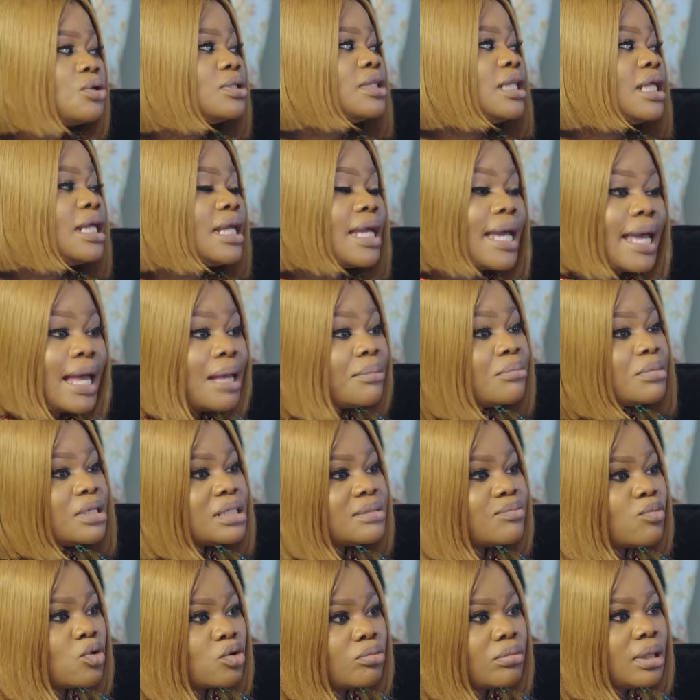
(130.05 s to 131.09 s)
So the hem
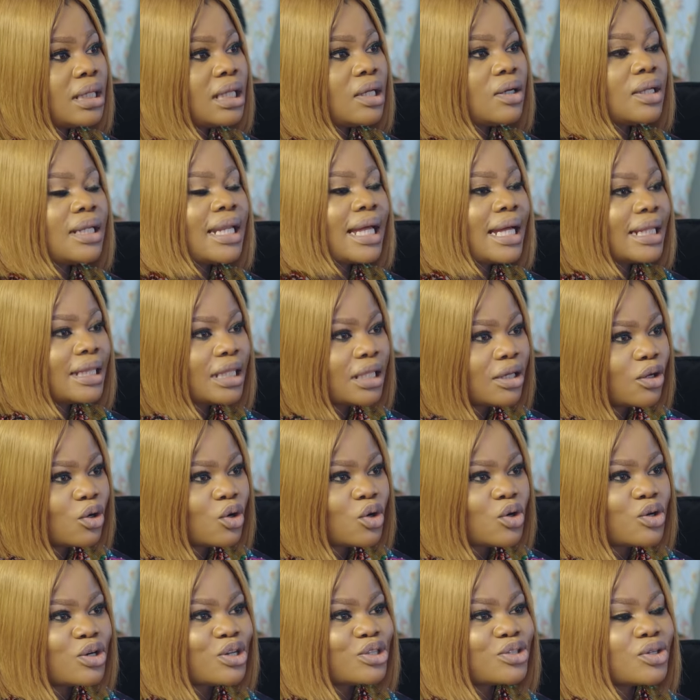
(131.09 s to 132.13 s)
is Mopileola, the
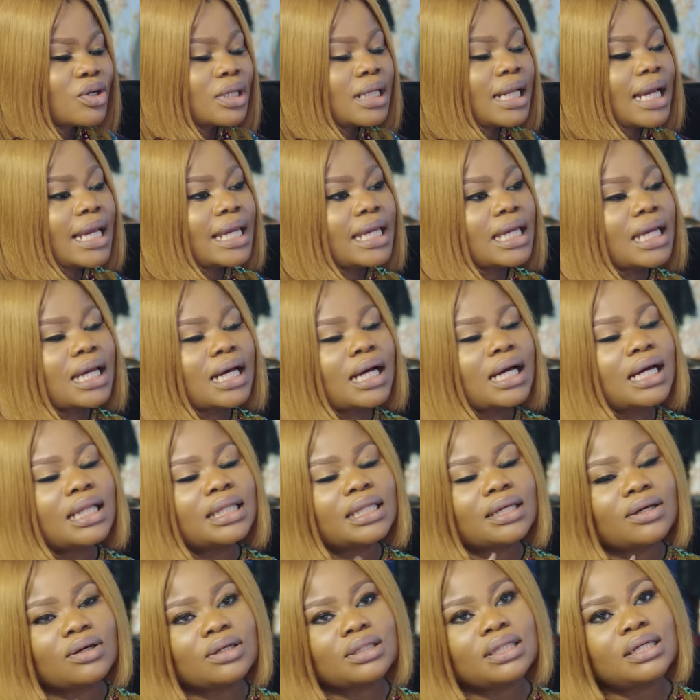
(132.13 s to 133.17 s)
O is
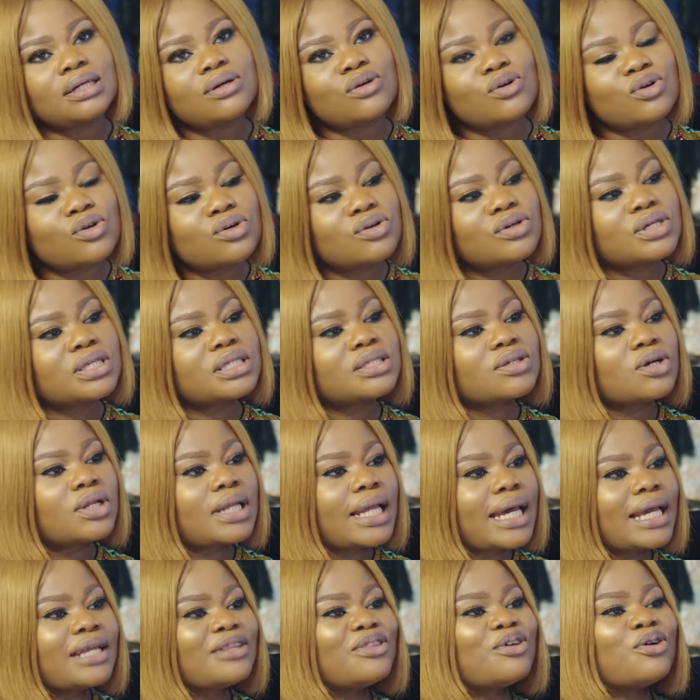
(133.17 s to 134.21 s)
Olayinka, the other O is
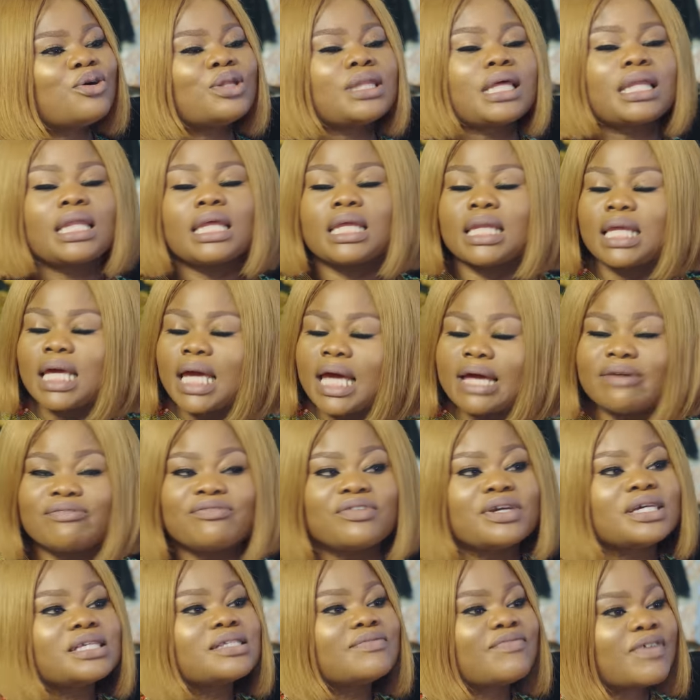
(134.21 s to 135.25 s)
Olaiton, and then the
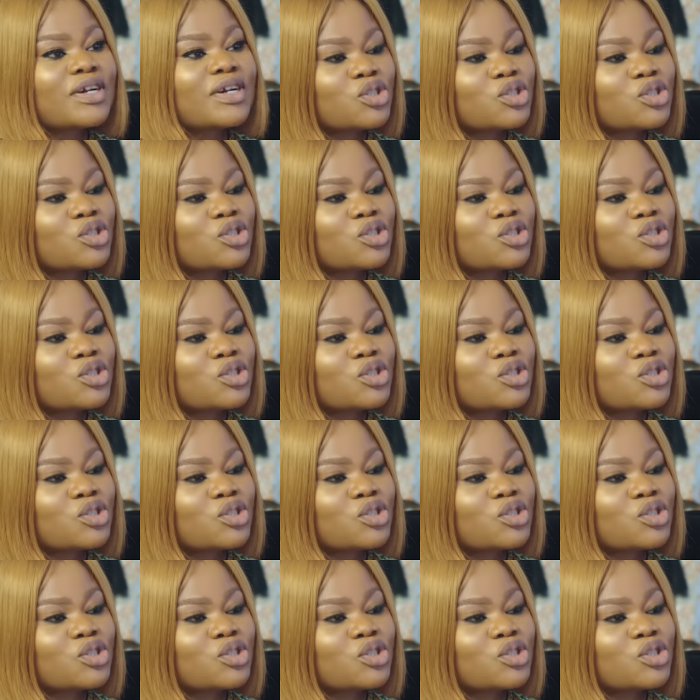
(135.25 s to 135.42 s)
F is